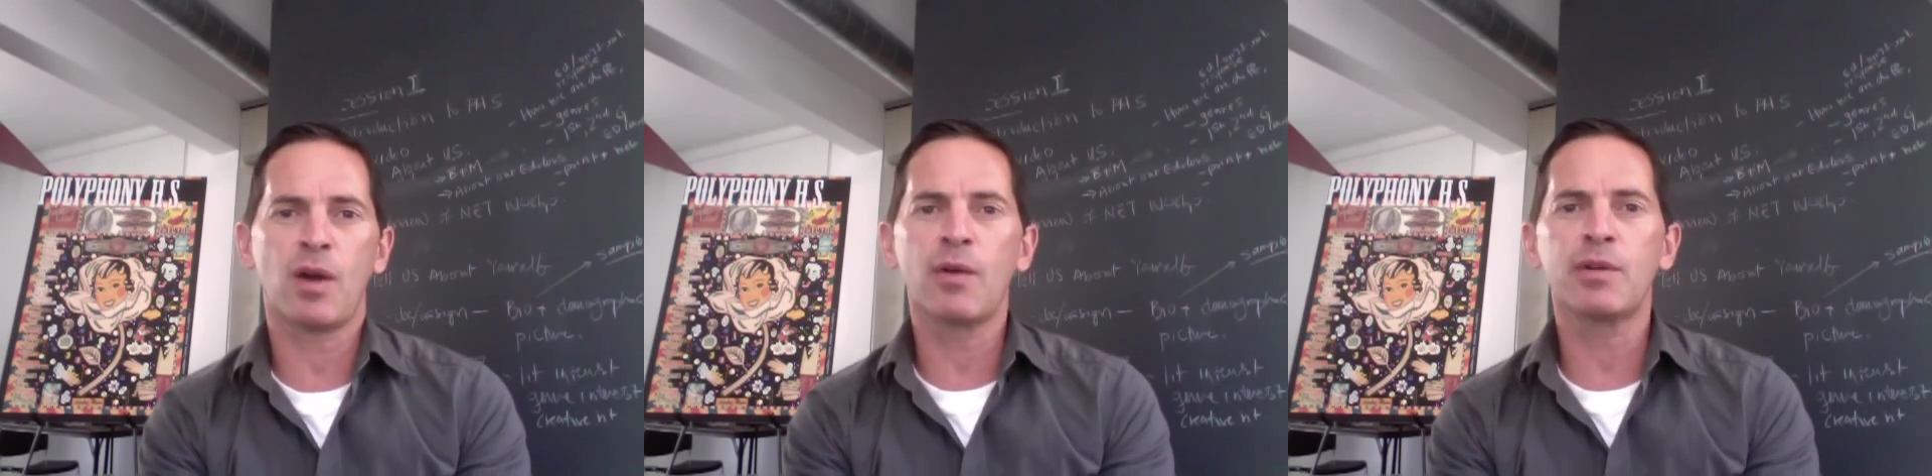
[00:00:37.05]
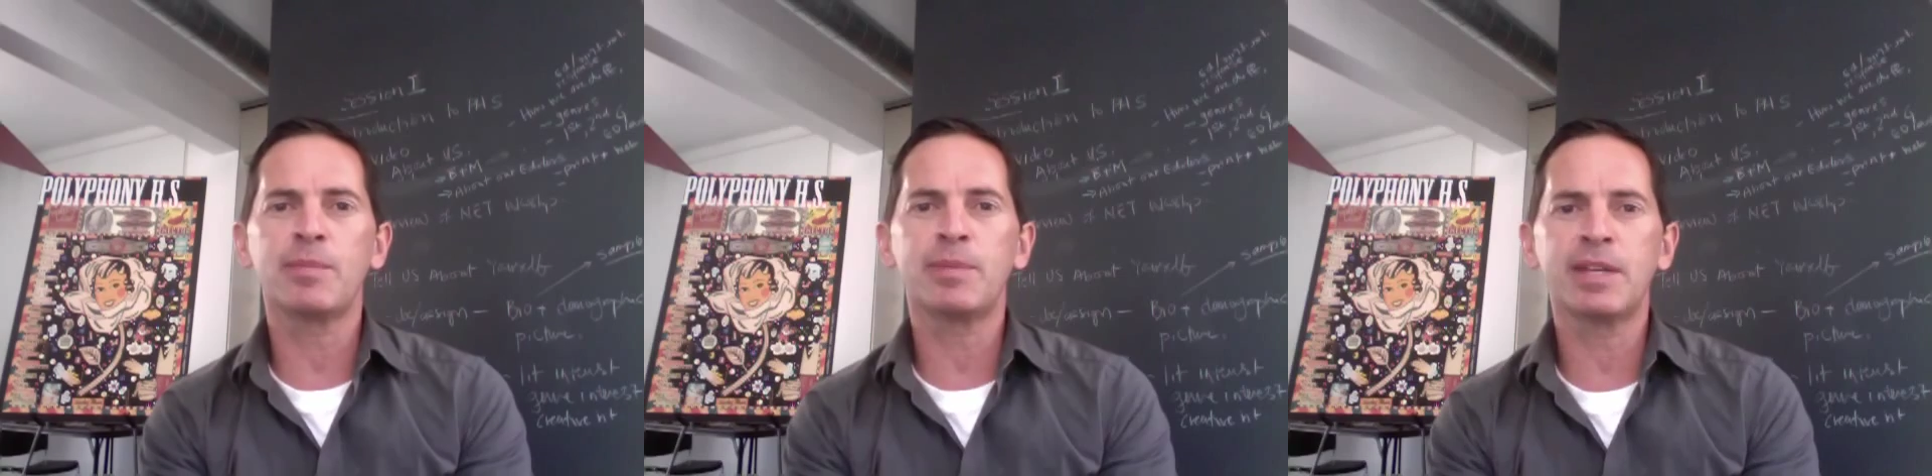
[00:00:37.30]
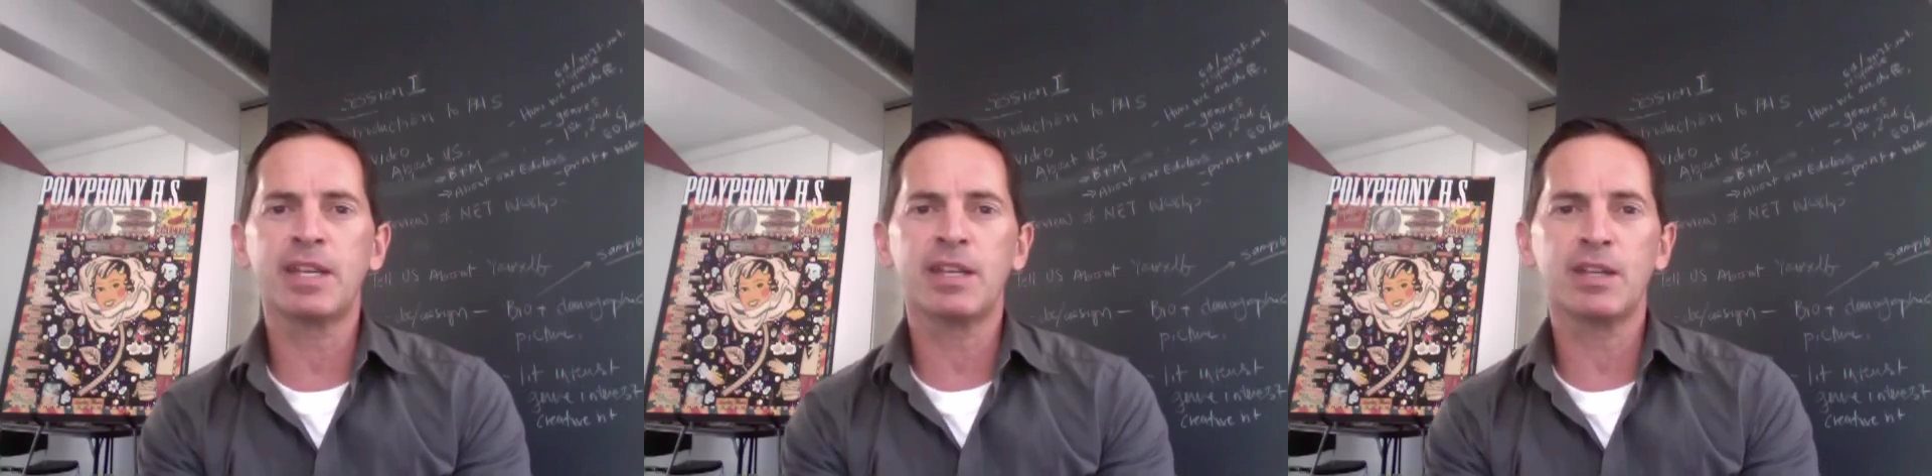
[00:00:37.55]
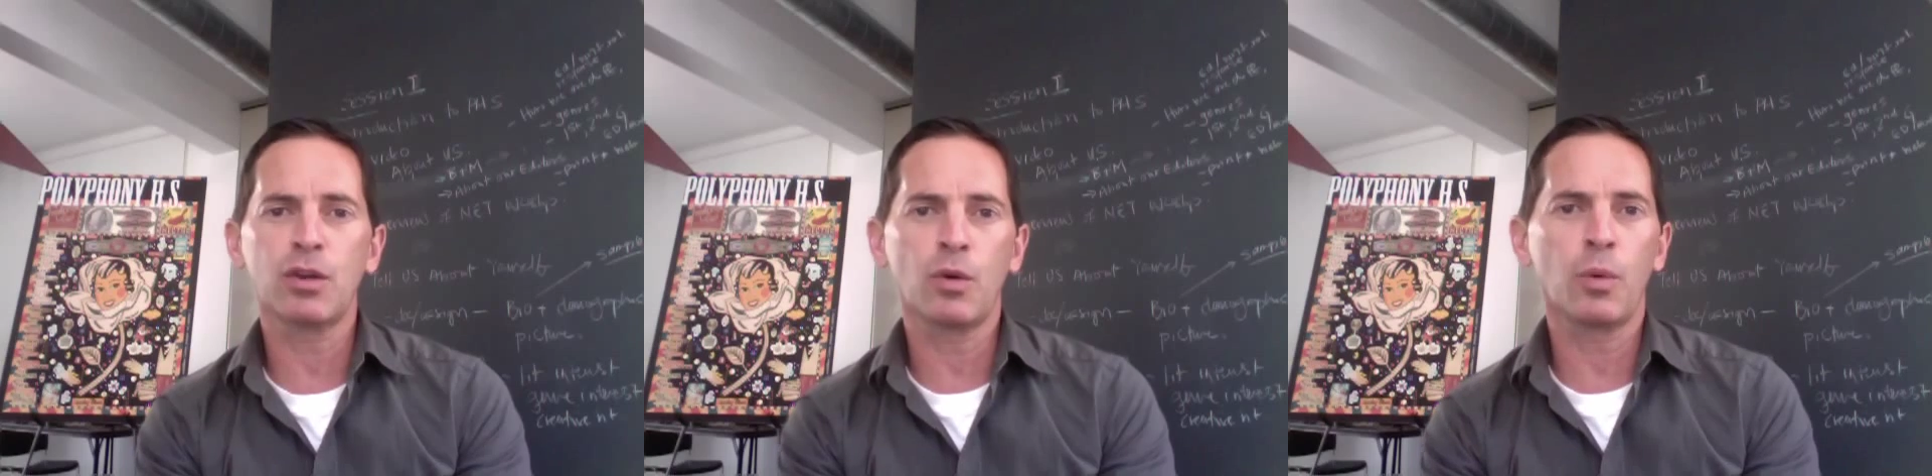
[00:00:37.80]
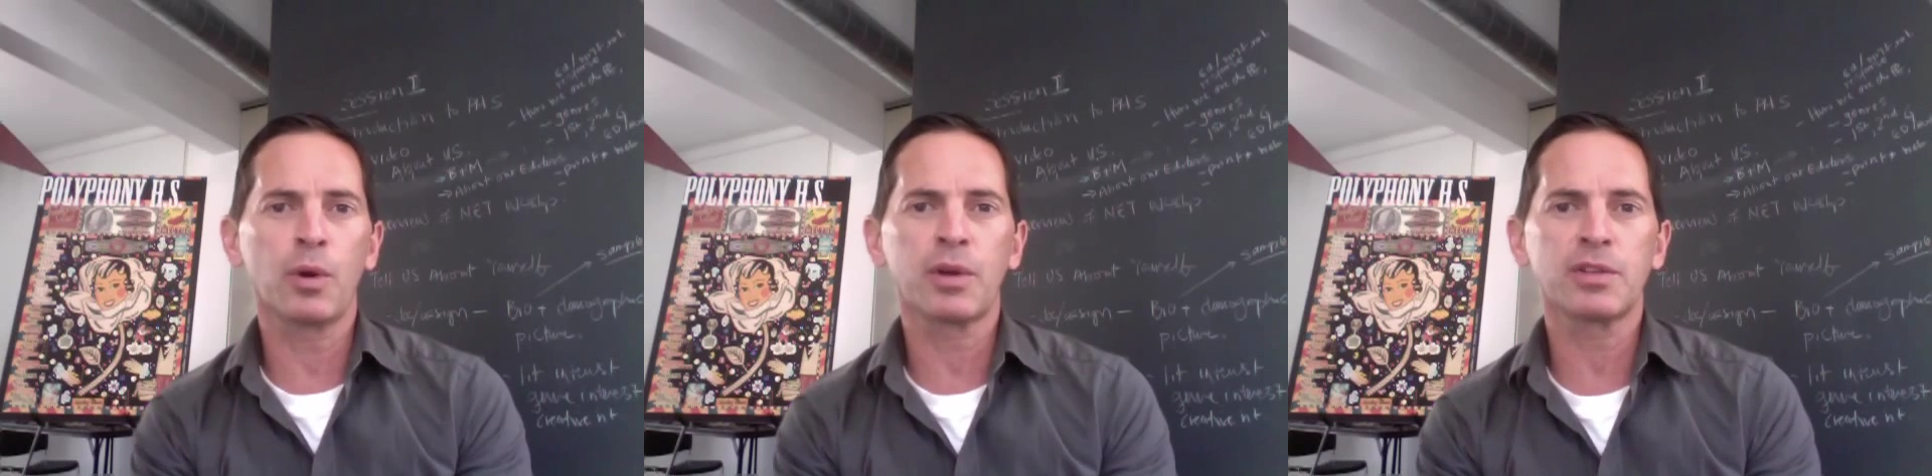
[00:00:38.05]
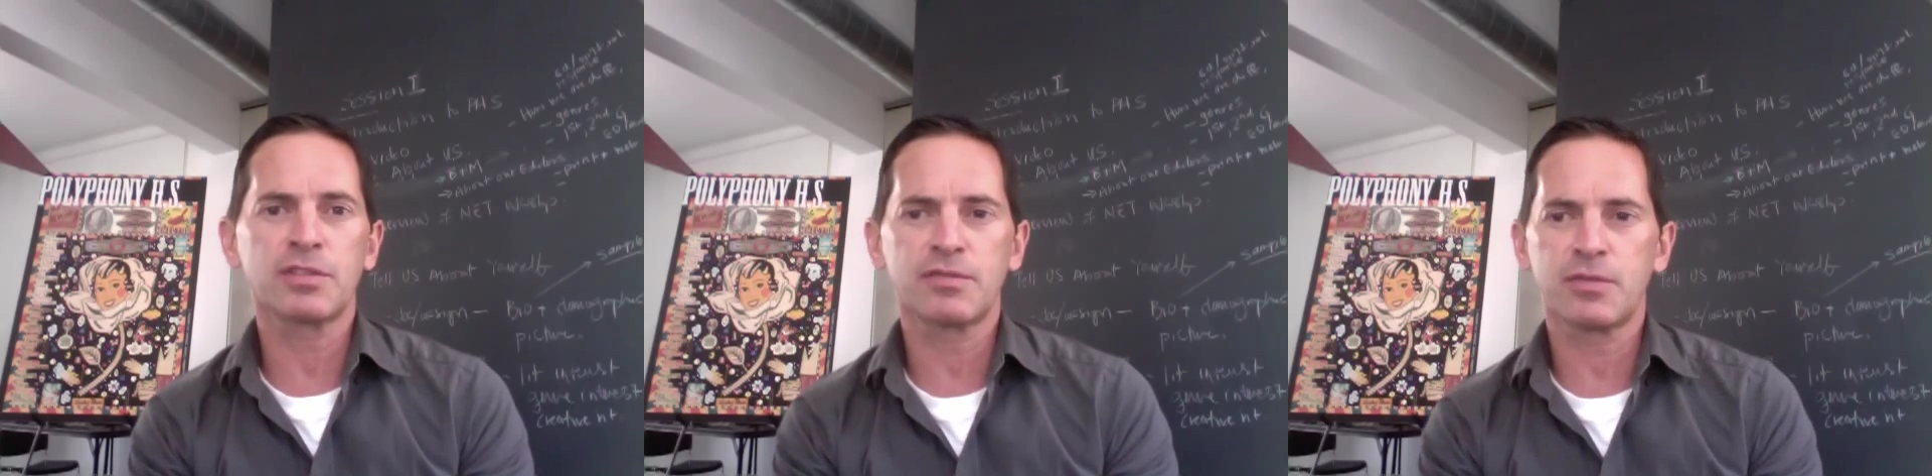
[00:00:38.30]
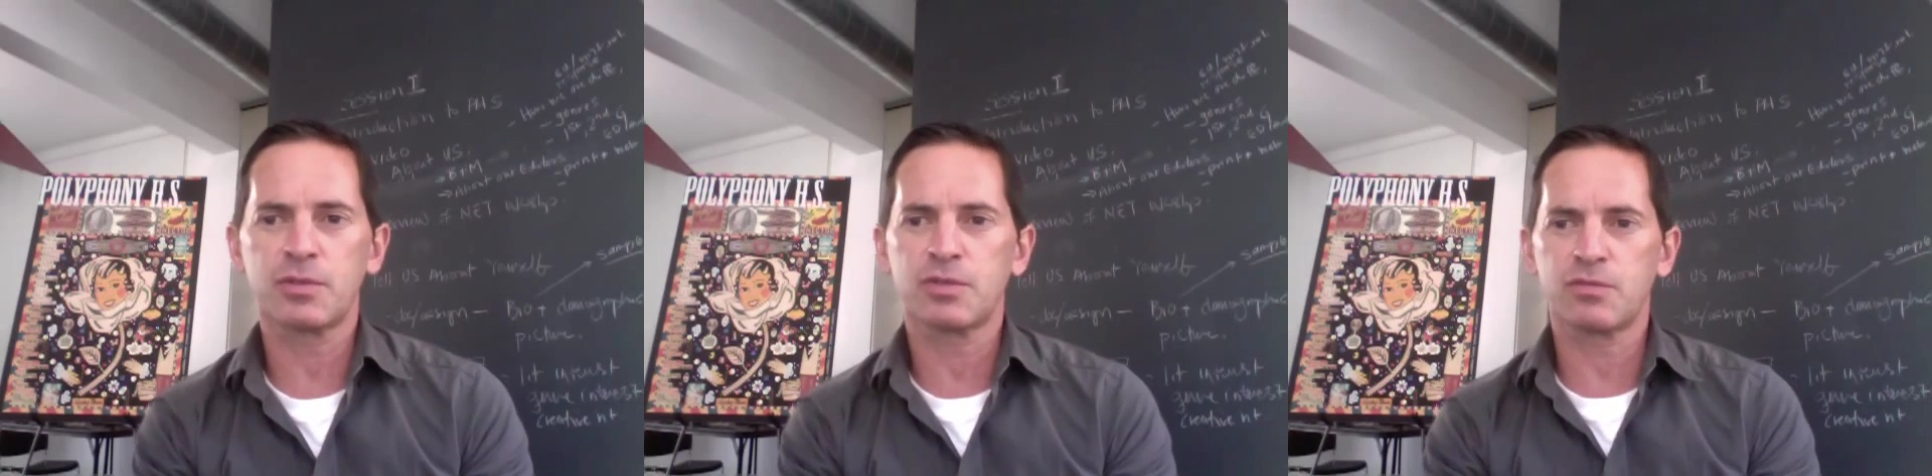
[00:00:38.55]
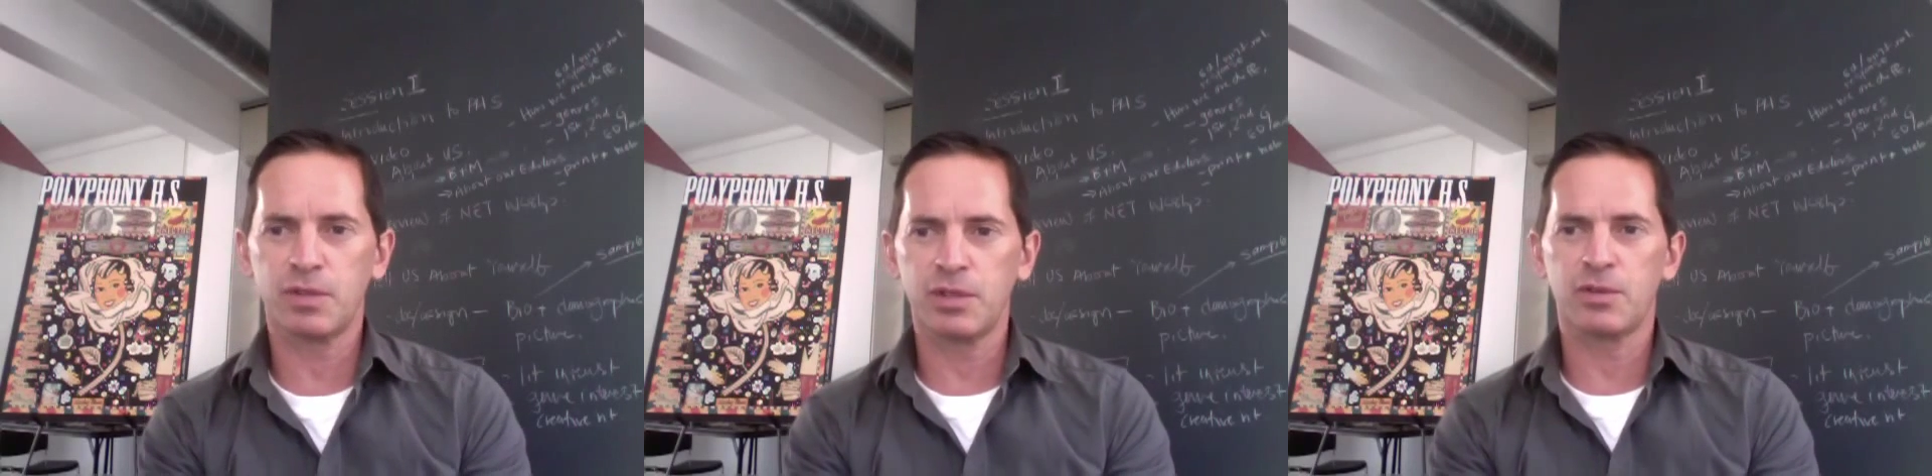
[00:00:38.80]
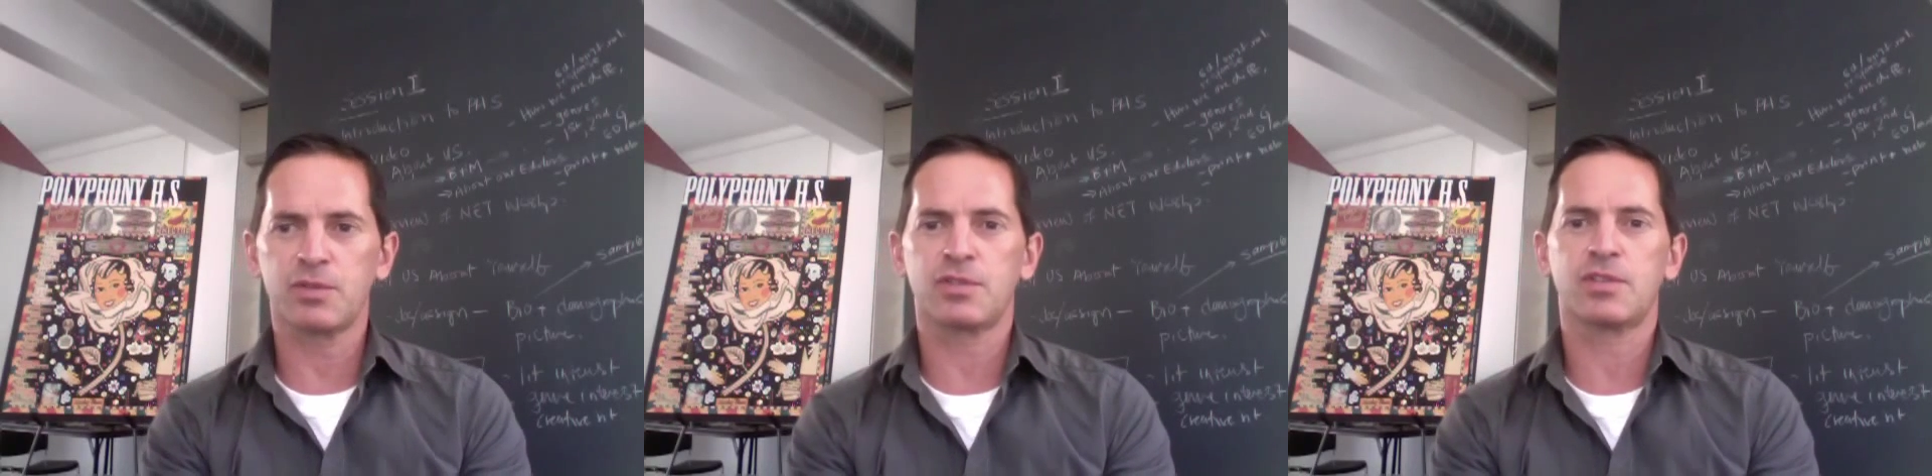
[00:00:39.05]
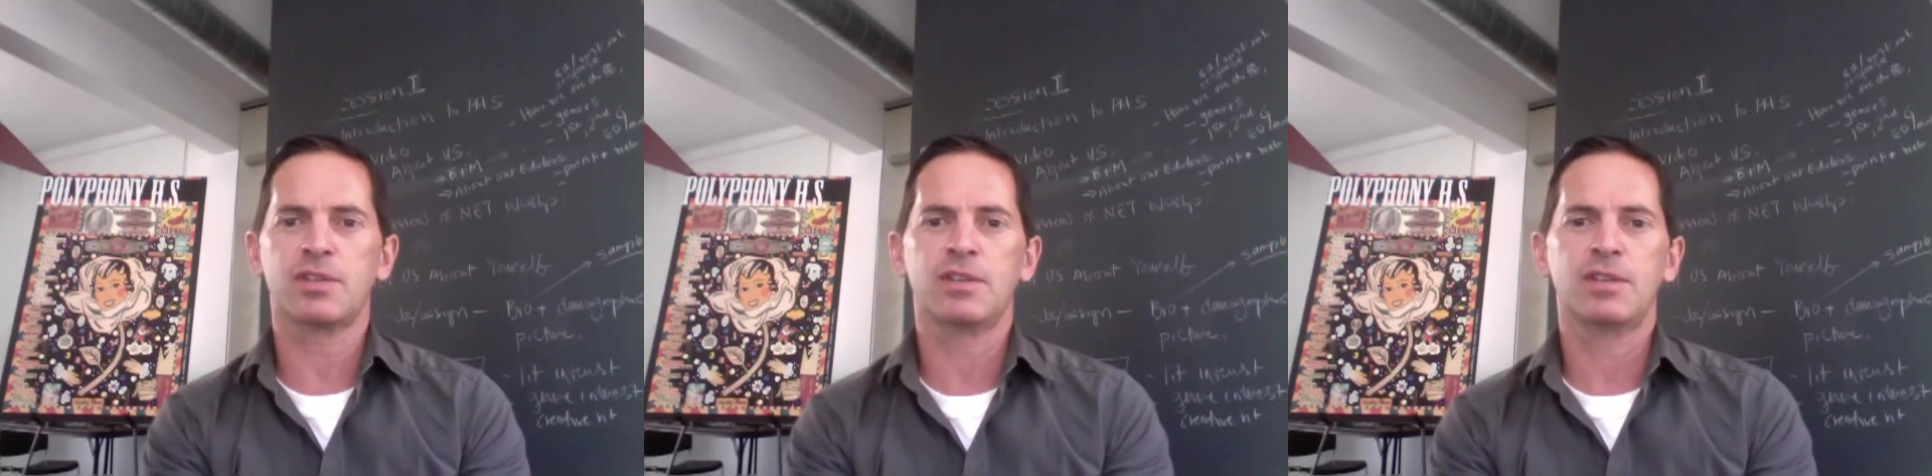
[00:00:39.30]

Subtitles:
already beginning your work as first readers,